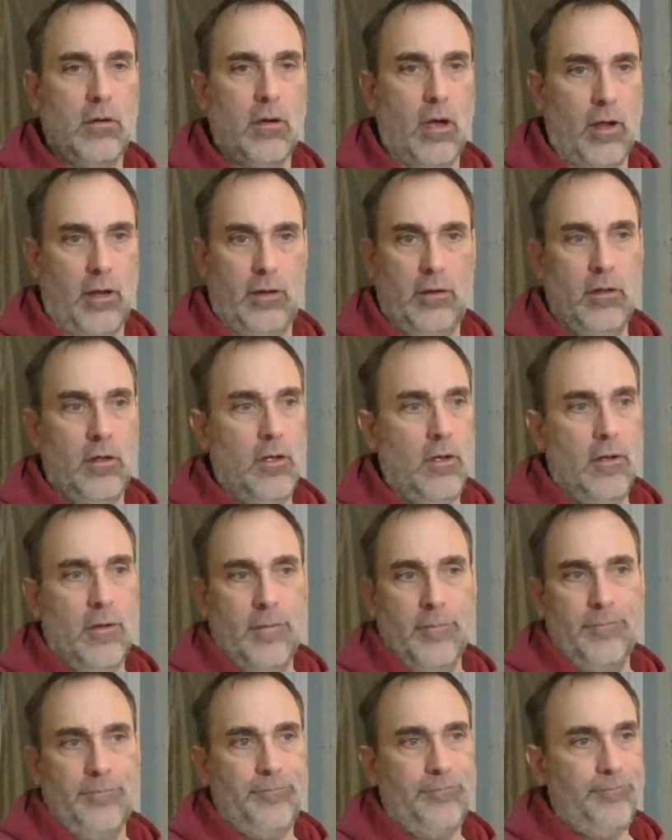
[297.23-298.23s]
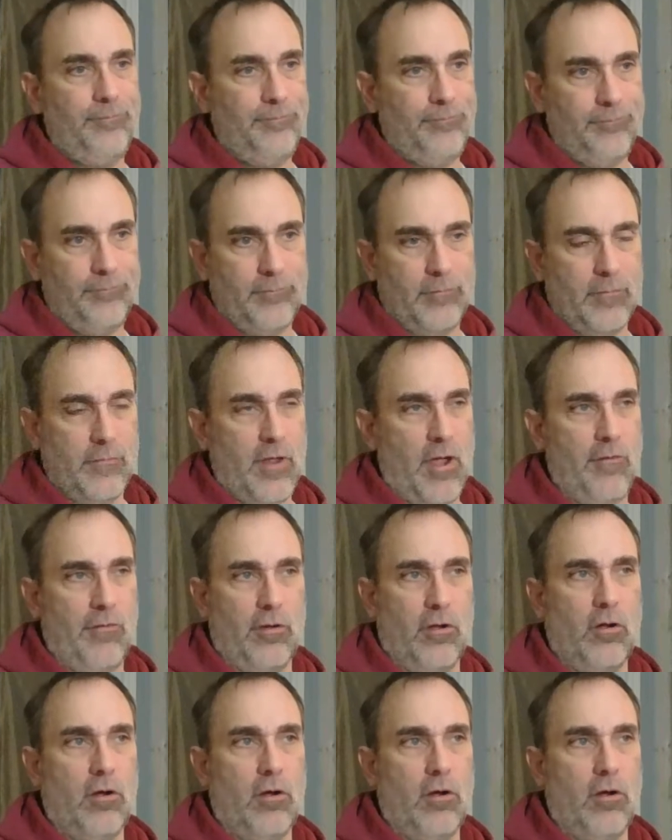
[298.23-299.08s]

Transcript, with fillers: I was having